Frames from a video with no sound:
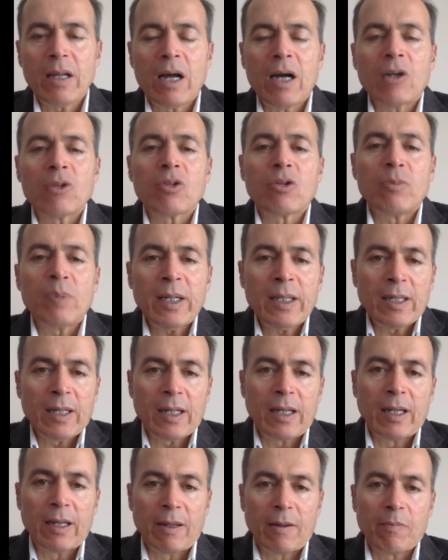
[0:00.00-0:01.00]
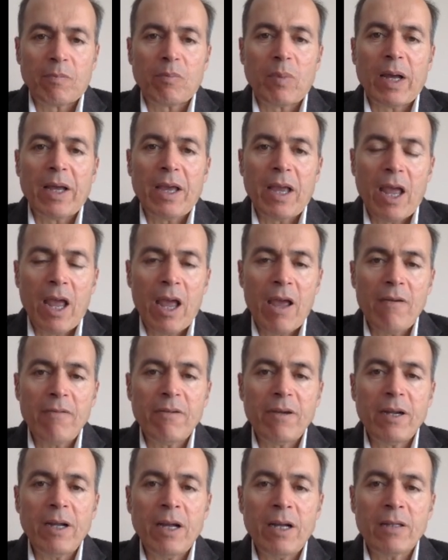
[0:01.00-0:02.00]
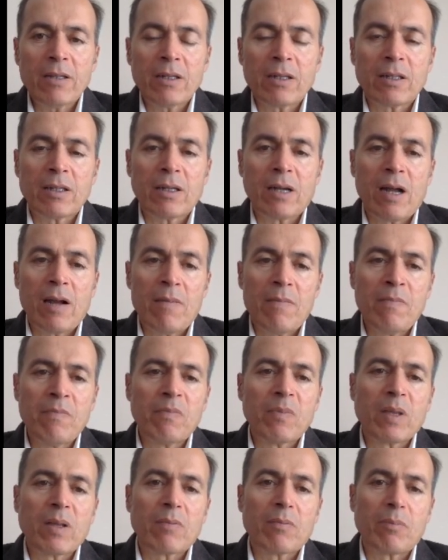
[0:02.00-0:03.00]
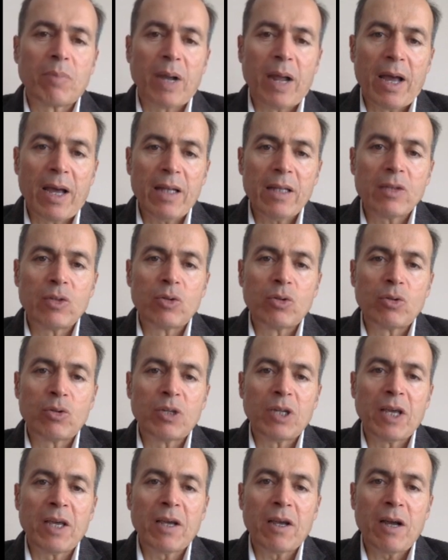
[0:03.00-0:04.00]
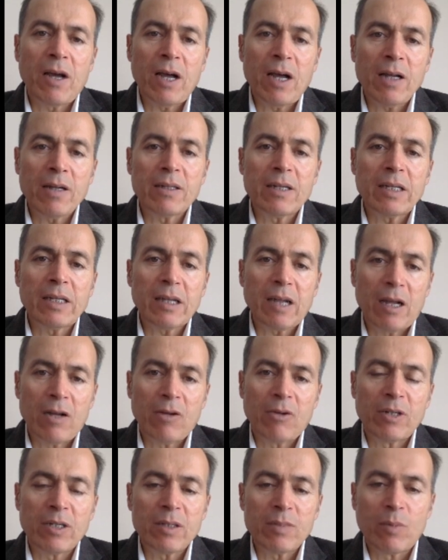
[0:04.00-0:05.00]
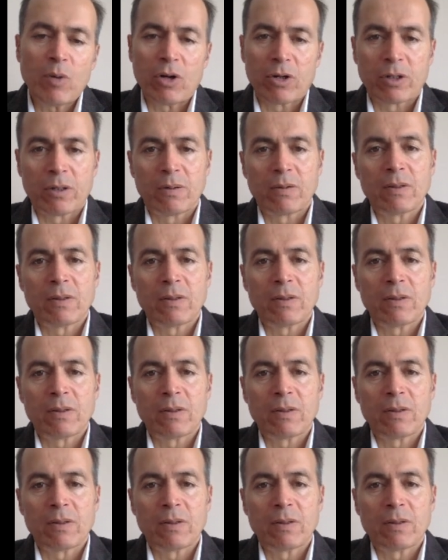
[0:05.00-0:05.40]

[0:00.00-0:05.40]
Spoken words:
automatically by every 100 gram bread you take 100 calories more.